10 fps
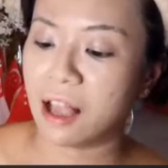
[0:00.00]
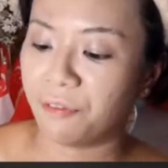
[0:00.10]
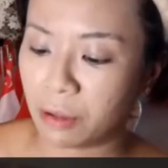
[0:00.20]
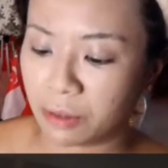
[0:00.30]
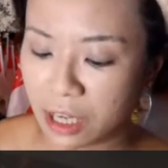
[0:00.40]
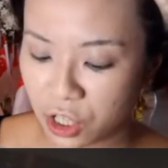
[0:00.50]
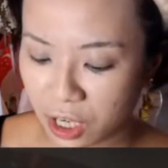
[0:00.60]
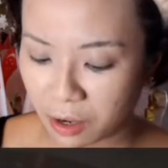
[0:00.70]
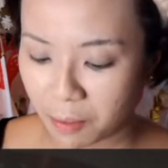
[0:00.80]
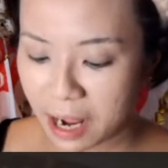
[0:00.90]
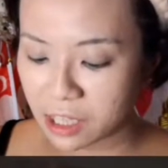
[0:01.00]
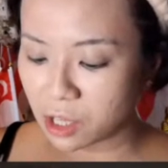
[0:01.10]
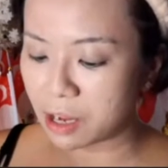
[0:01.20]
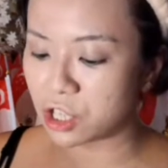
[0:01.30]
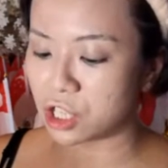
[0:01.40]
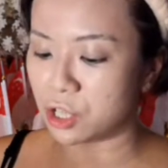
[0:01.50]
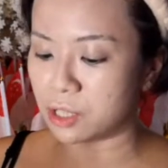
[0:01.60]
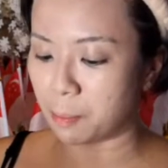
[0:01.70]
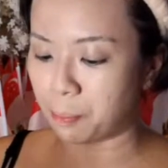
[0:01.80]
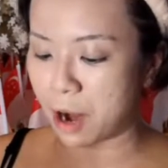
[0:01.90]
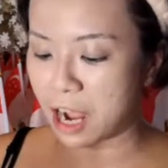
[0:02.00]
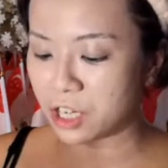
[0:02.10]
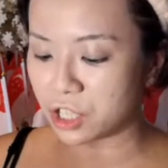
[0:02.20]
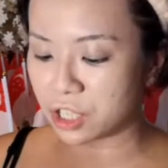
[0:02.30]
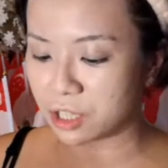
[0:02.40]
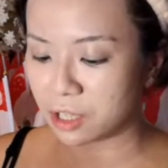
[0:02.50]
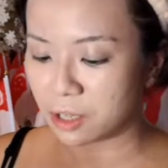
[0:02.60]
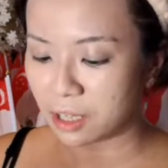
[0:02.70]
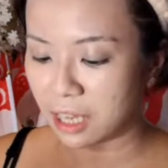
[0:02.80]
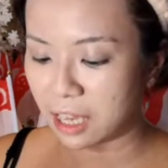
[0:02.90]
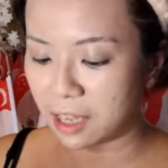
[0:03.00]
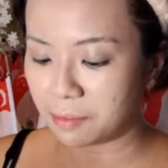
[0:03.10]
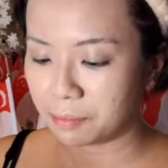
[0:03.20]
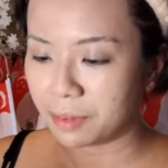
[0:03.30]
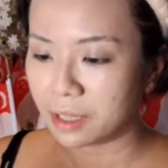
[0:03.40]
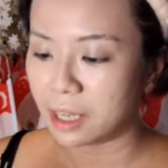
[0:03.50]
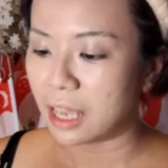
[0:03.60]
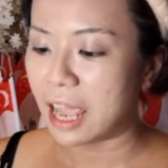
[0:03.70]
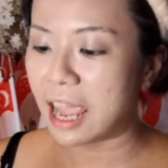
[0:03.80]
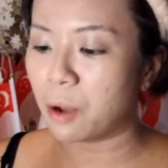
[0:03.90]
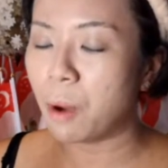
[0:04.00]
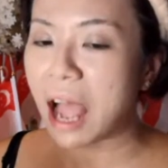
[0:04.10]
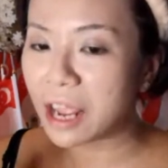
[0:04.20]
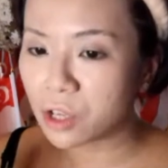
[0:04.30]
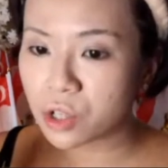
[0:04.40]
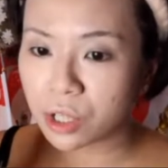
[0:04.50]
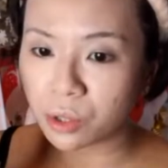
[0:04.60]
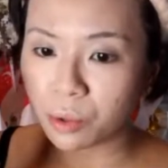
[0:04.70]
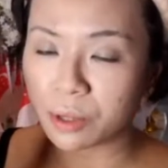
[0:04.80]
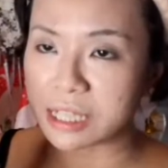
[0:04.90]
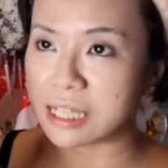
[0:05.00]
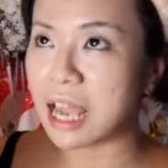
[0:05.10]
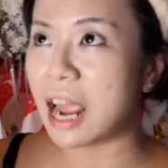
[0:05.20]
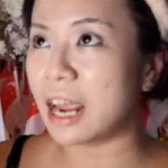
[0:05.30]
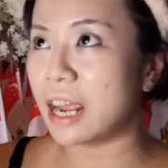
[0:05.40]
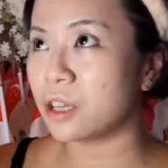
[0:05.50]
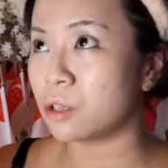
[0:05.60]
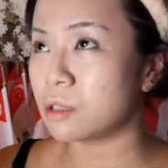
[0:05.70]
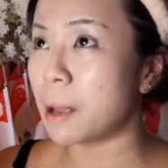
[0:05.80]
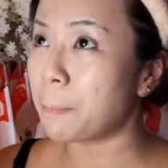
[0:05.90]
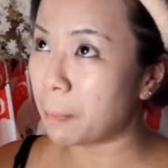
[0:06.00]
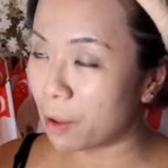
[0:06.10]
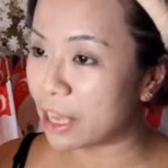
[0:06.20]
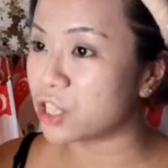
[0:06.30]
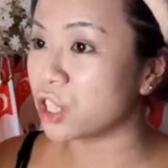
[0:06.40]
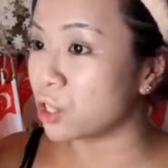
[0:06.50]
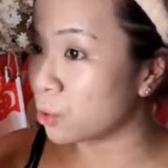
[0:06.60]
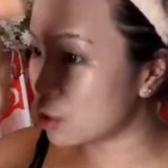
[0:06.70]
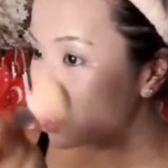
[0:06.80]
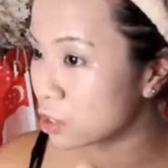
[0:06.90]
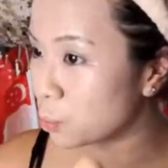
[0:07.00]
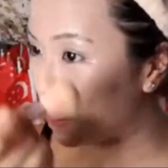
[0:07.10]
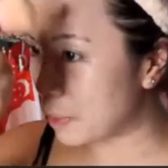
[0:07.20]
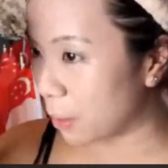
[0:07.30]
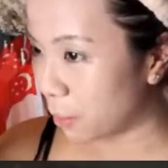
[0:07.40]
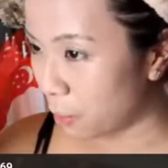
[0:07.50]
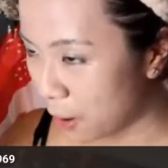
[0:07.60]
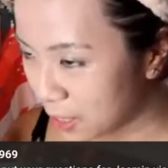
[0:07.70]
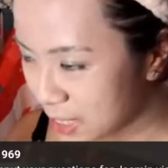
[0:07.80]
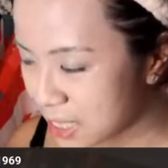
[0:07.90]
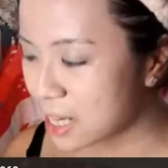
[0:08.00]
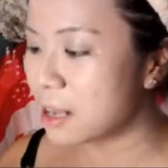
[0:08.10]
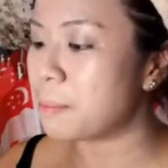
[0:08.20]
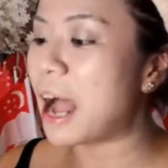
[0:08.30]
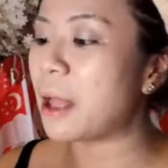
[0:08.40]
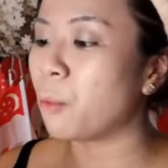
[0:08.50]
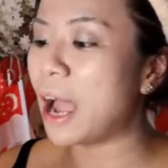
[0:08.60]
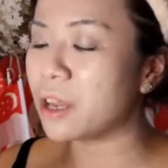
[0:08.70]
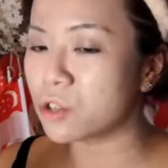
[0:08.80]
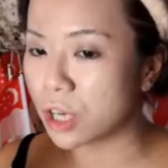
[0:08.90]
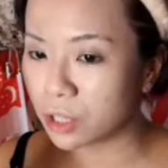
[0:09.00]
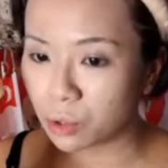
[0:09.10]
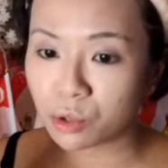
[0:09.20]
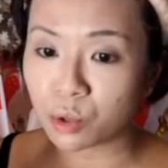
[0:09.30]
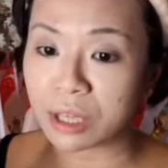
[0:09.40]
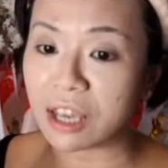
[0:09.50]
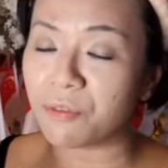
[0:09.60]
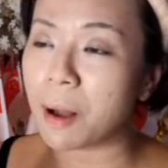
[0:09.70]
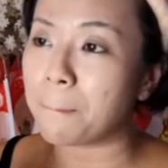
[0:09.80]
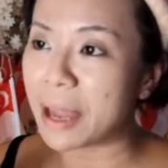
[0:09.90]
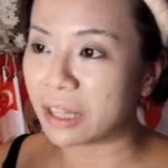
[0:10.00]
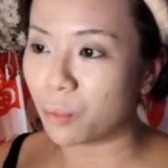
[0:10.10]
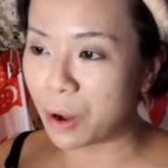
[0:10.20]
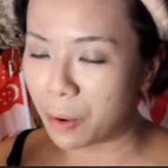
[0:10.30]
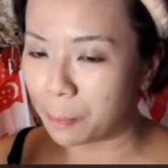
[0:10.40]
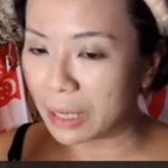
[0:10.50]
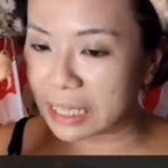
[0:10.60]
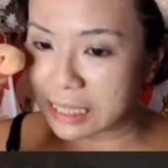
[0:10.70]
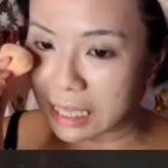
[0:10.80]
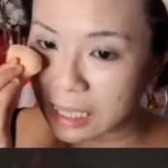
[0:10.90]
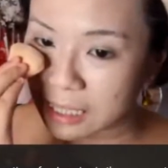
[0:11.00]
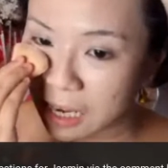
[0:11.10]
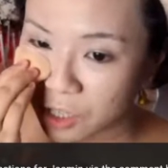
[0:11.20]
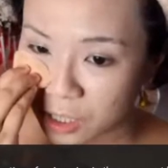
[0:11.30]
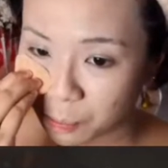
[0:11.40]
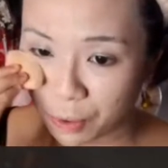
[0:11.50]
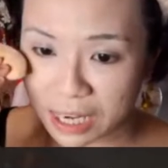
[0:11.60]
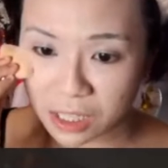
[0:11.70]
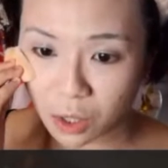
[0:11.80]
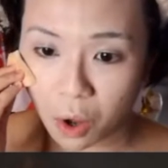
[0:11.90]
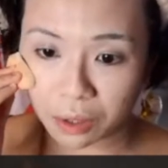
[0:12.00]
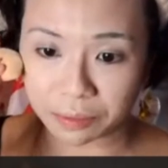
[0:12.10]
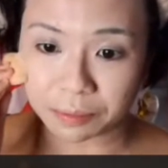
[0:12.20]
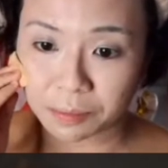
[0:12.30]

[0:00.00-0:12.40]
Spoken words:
foundation. All right, so I just use a brush, okay. And what I usually do is some people actually do sweep across, but what I usually do to give a better wearability is I just press on.